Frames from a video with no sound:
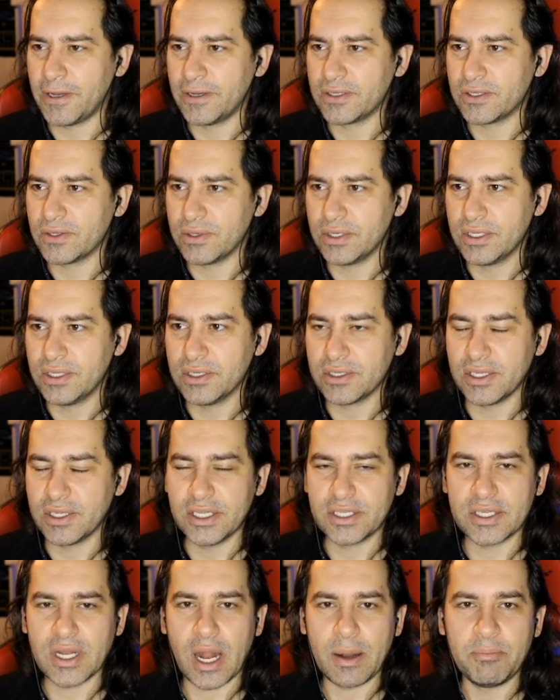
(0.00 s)
So
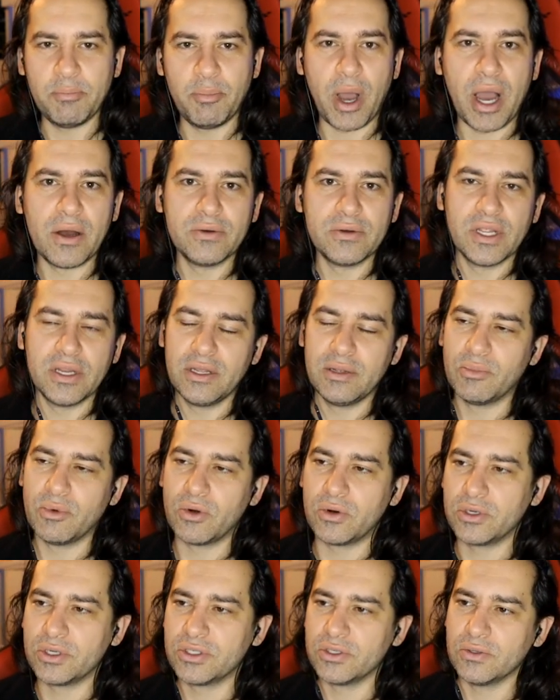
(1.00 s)
it's not bound
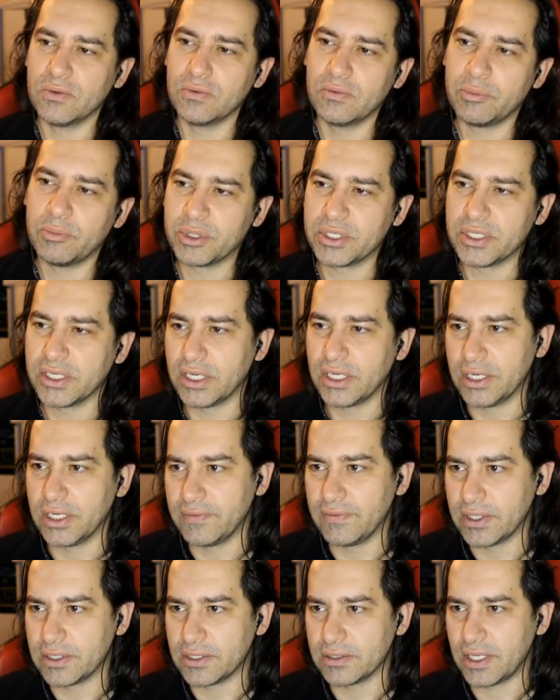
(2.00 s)
anymore to one particular
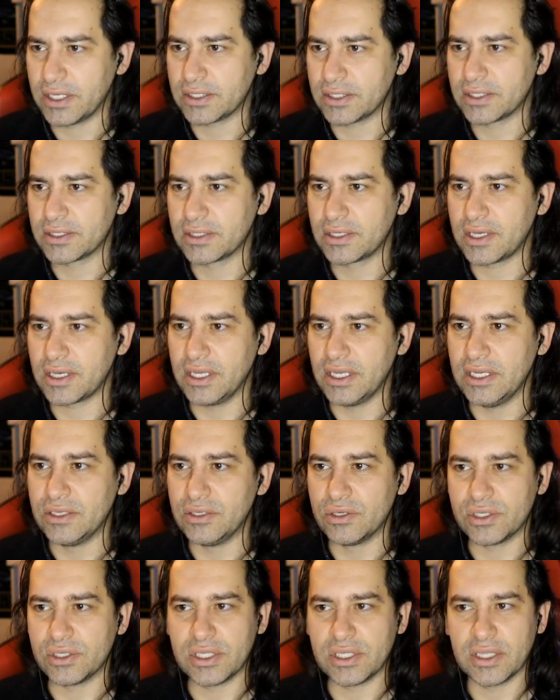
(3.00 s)
event. So that's kind of
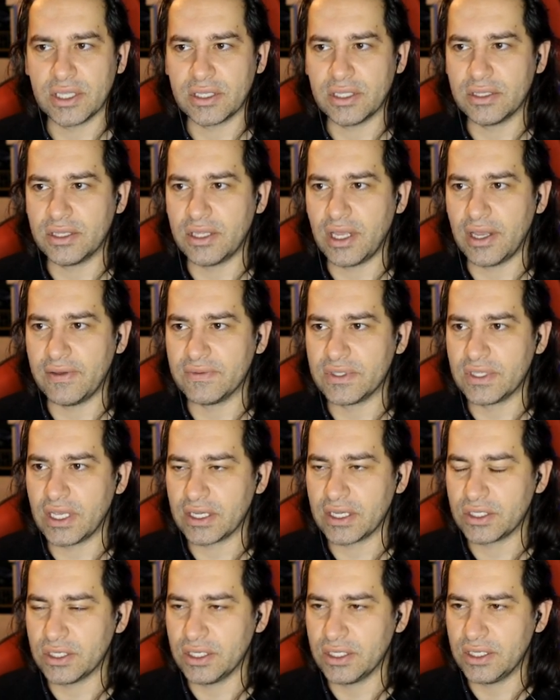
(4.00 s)
interesting that the devs
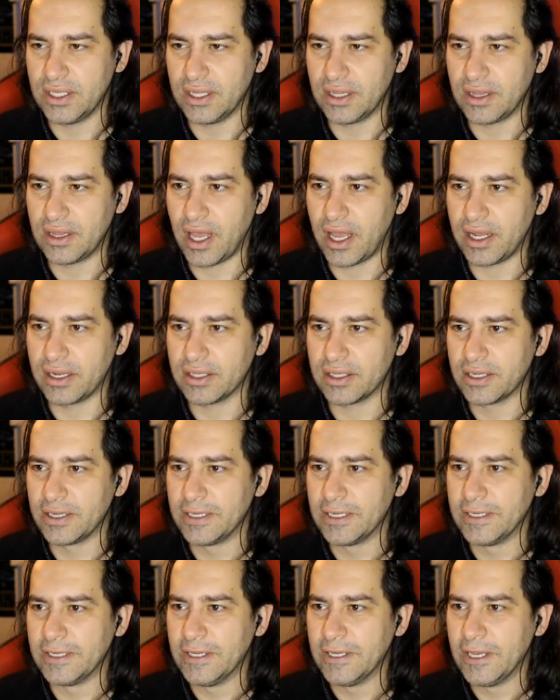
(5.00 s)
actually did that.